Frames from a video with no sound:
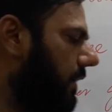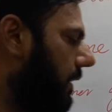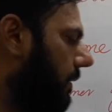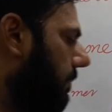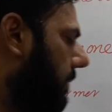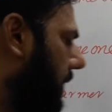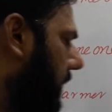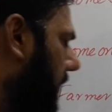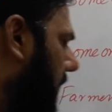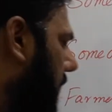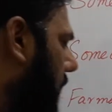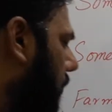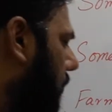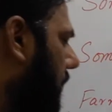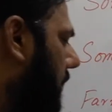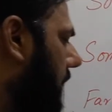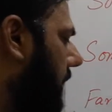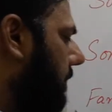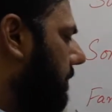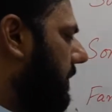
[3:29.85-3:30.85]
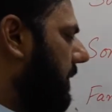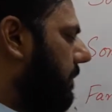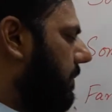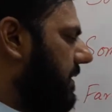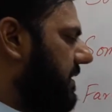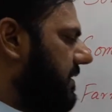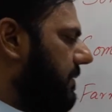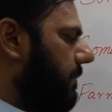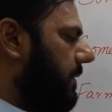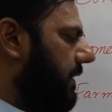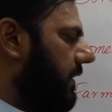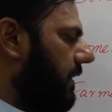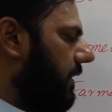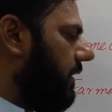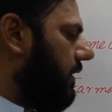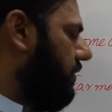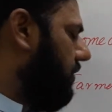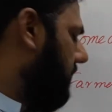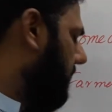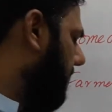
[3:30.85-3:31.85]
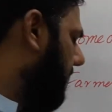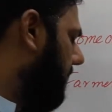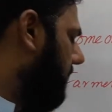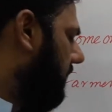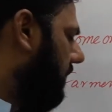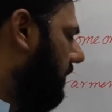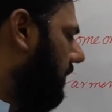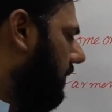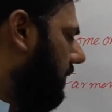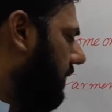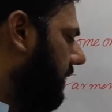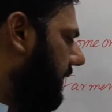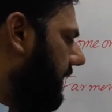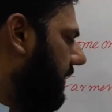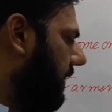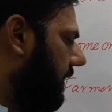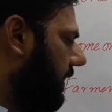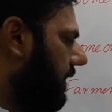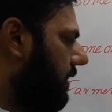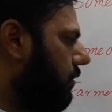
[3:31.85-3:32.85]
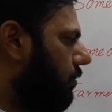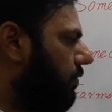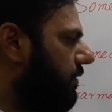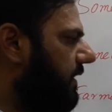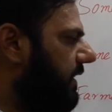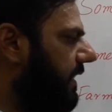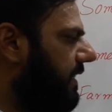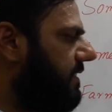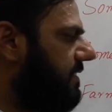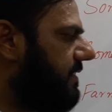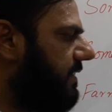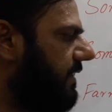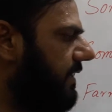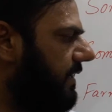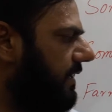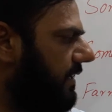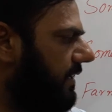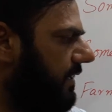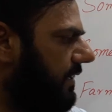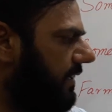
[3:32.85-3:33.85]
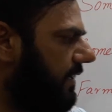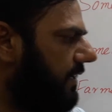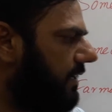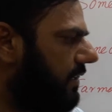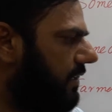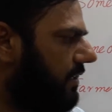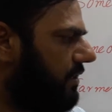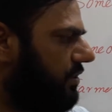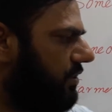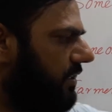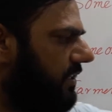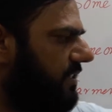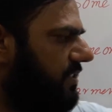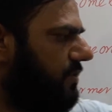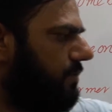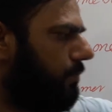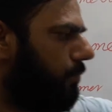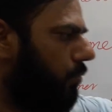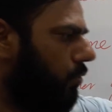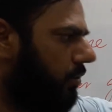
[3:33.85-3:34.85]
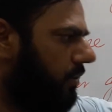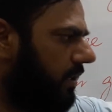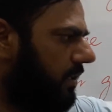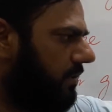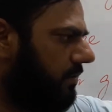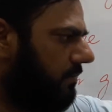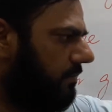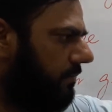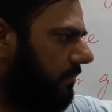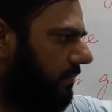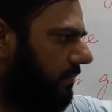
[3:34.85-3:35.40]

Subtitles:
But now, people speak English in England. We can say English is spoken